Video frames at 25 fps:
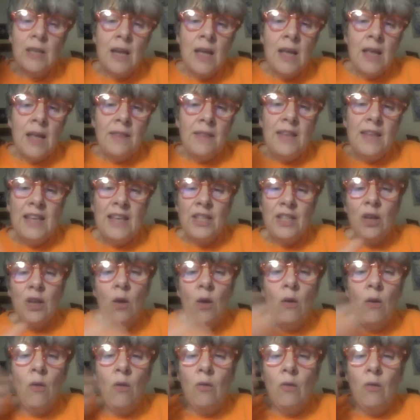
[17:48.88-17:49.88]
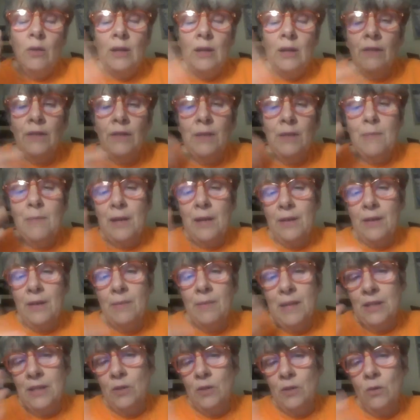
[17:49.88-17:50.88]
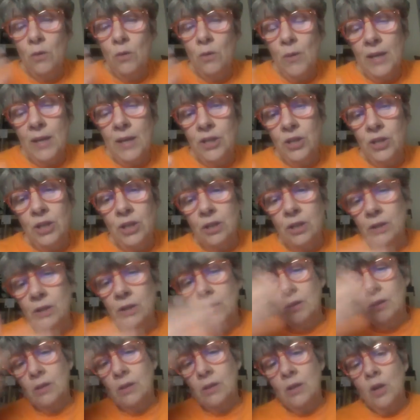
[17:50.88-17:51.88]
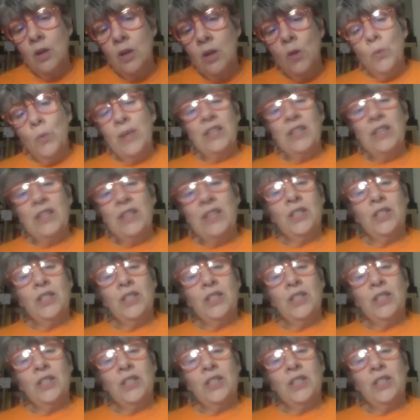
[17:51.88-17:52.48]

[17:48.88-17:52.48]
These are all lovely mathematical questions, which